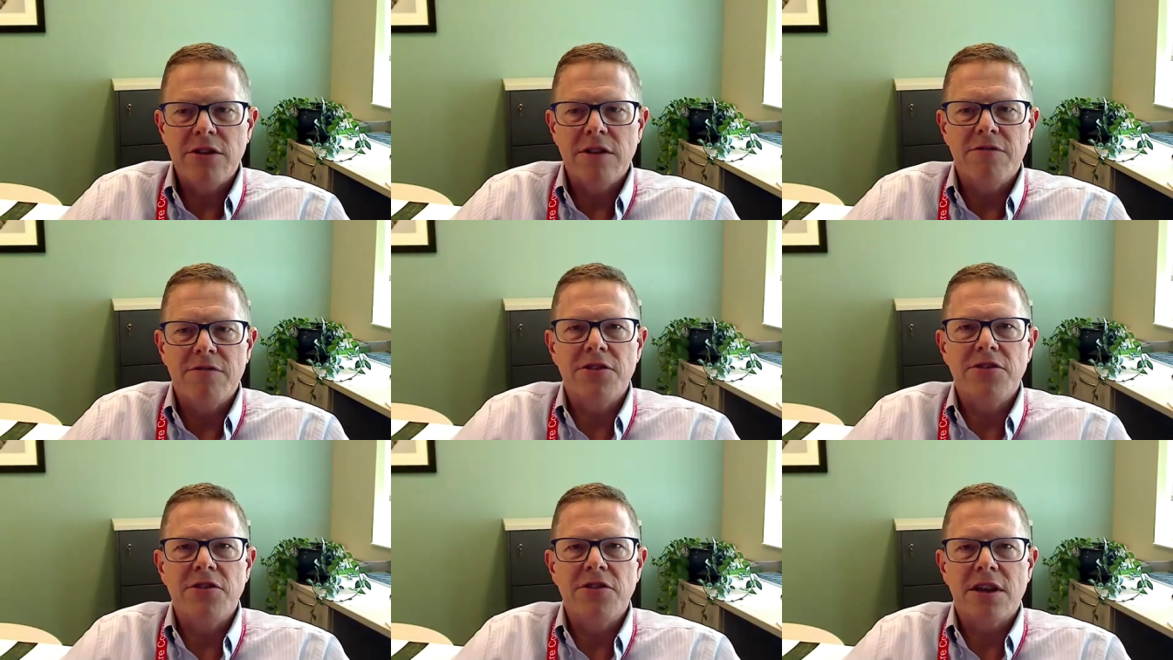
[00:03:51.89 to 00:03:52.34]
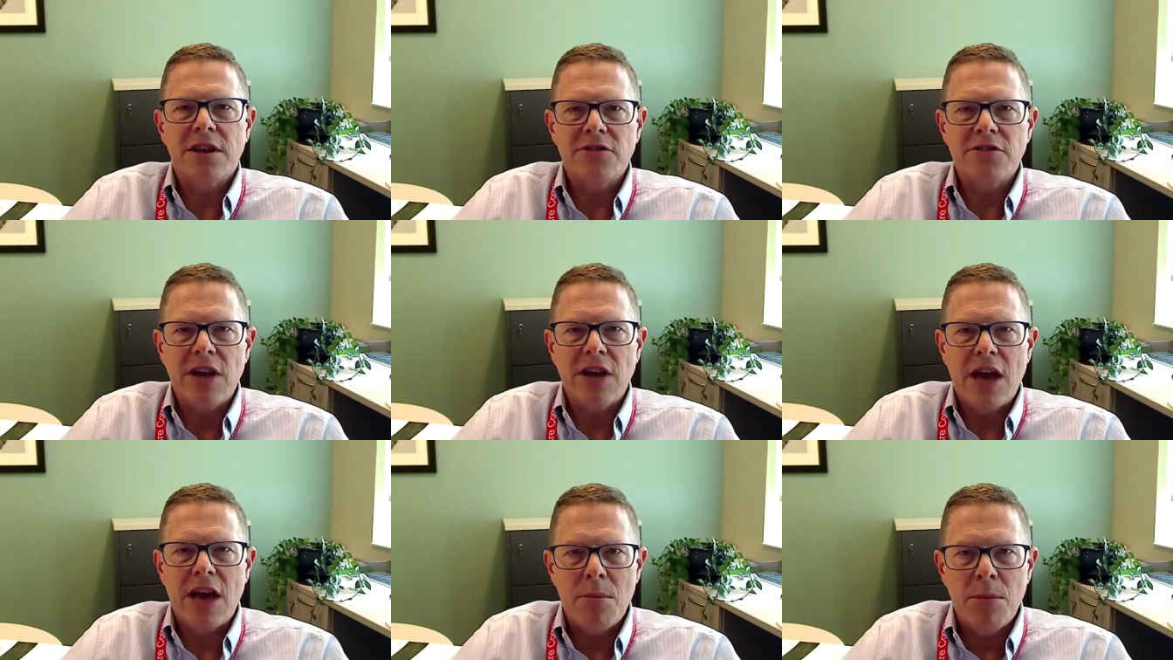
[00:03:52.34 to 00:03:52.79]
the physical
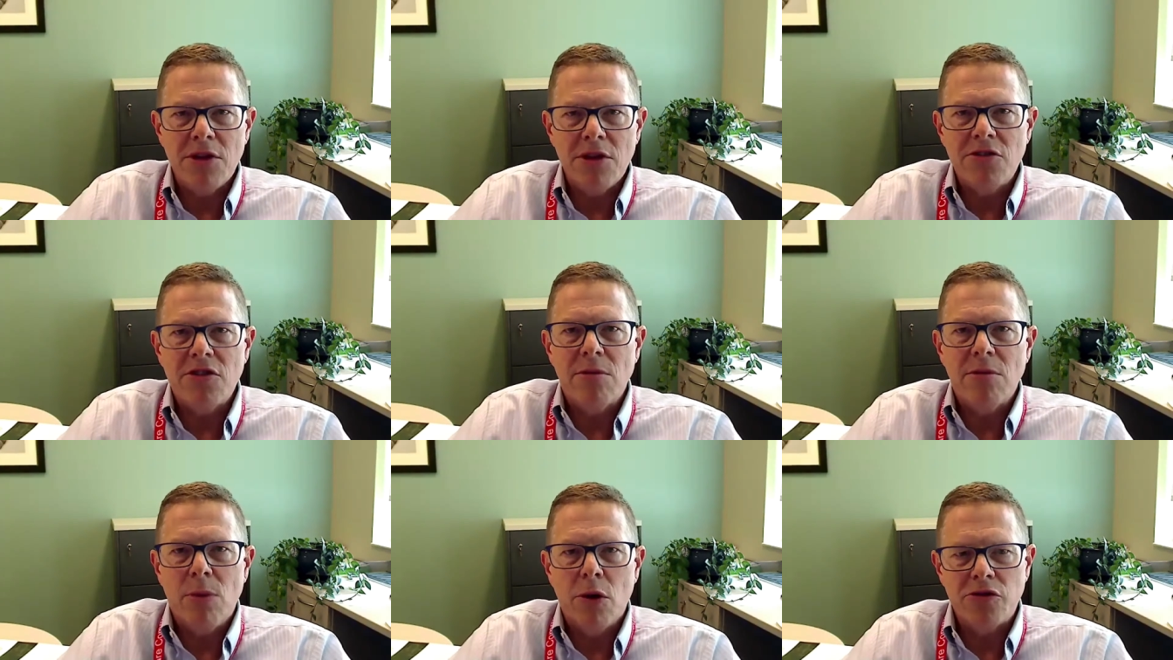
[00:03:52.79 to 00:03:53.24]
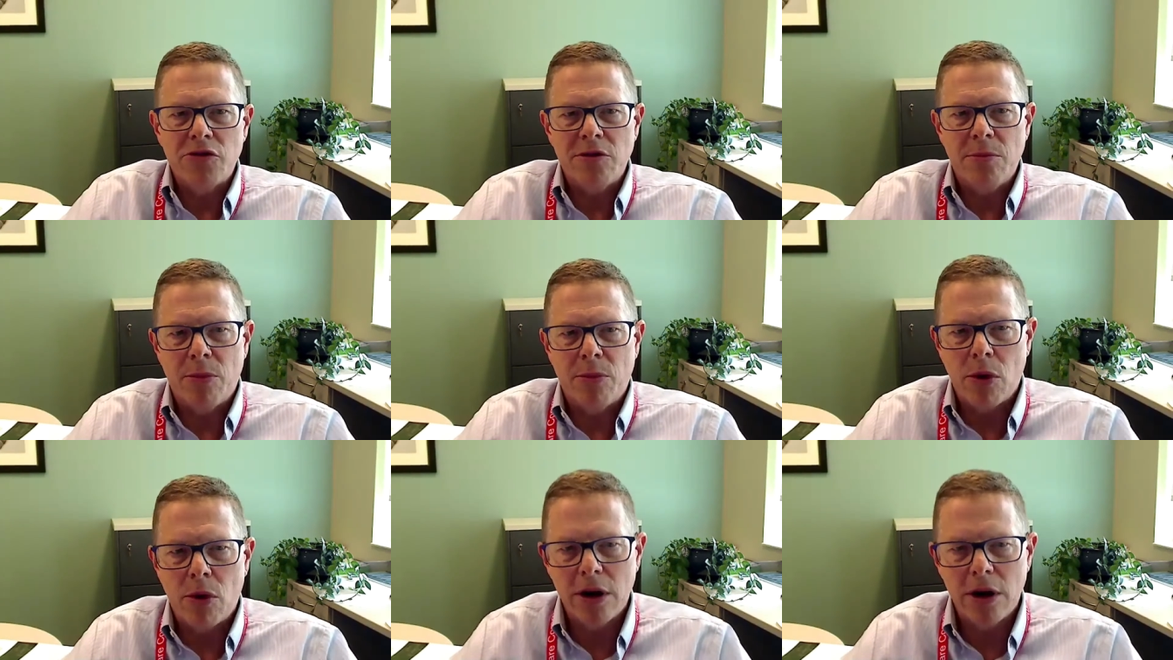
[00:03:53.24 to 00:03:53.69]
exam is the most
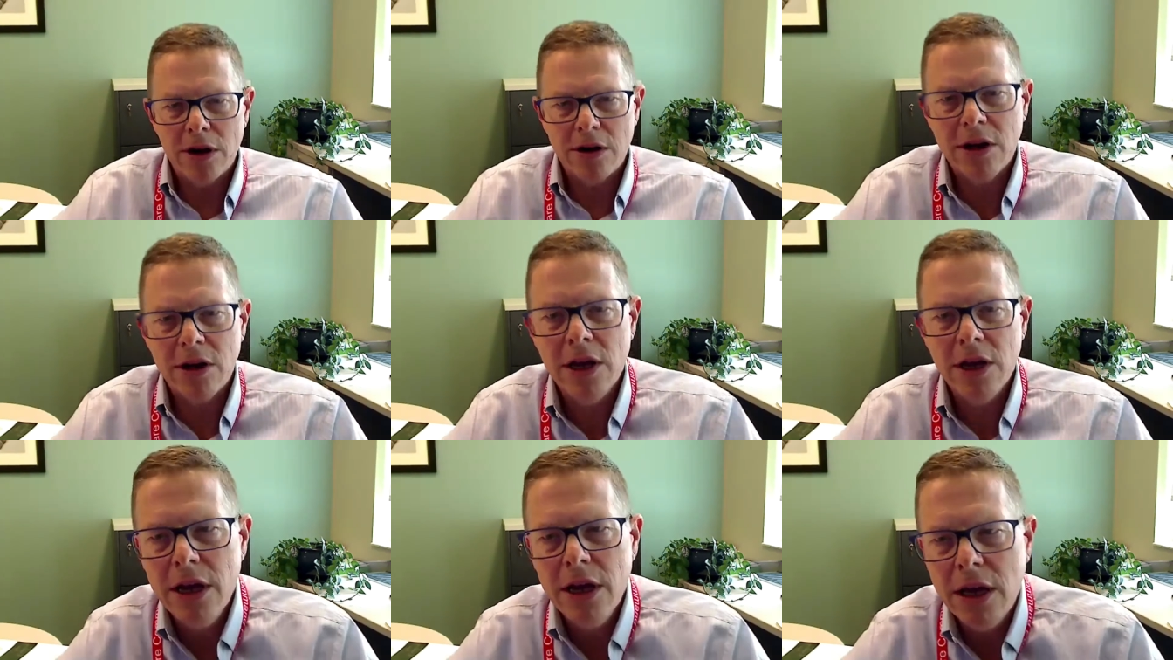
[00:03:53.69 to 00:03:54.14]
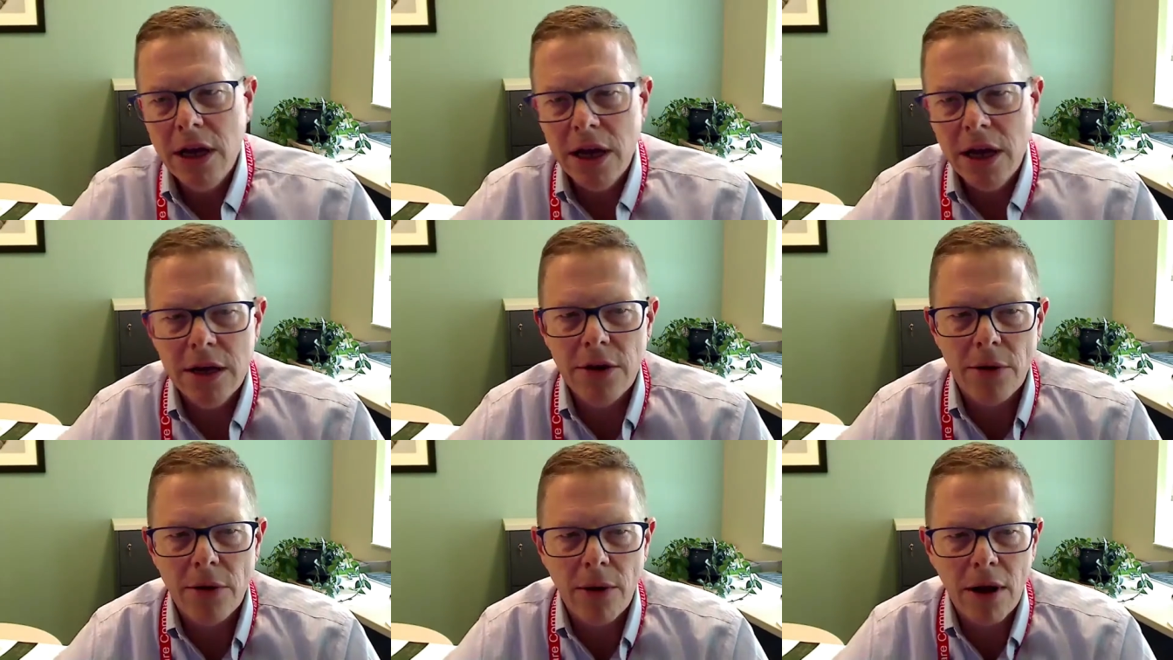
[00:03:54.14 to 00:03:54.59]
important in
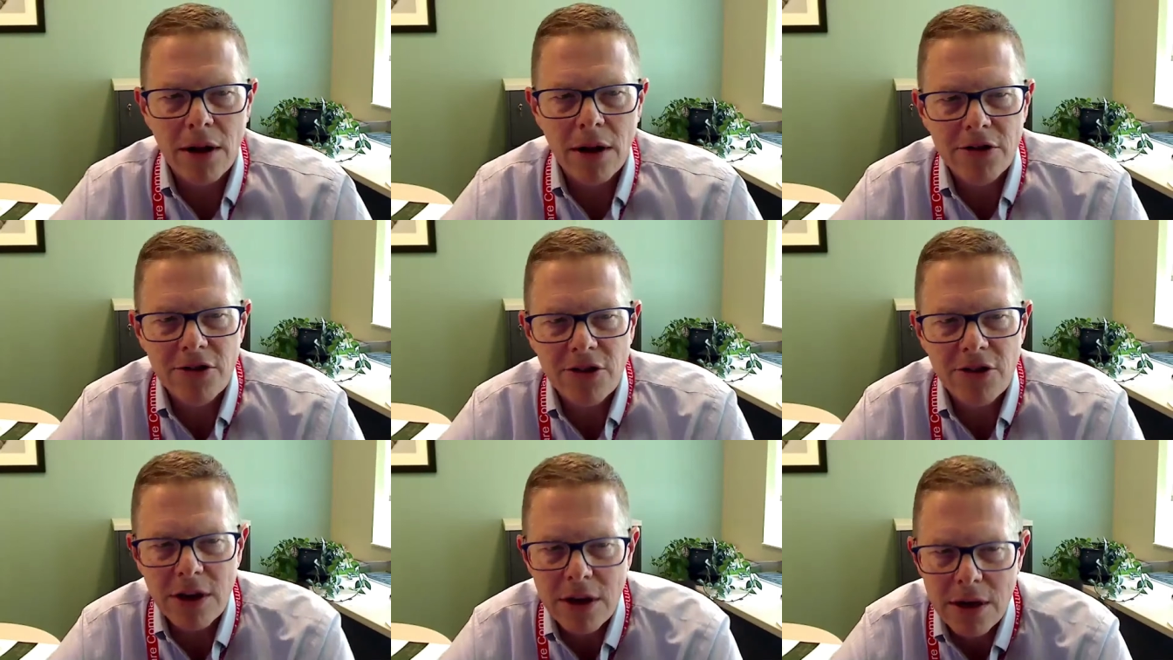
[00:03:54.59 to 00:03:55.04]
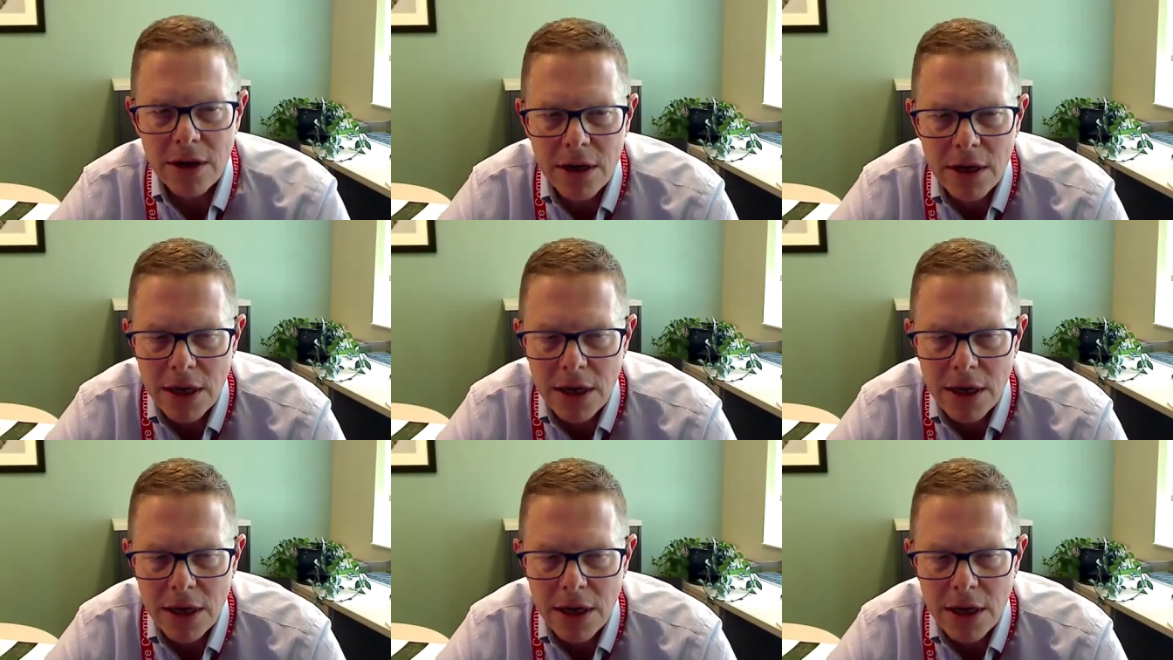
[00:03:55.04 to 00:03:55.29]
neurology.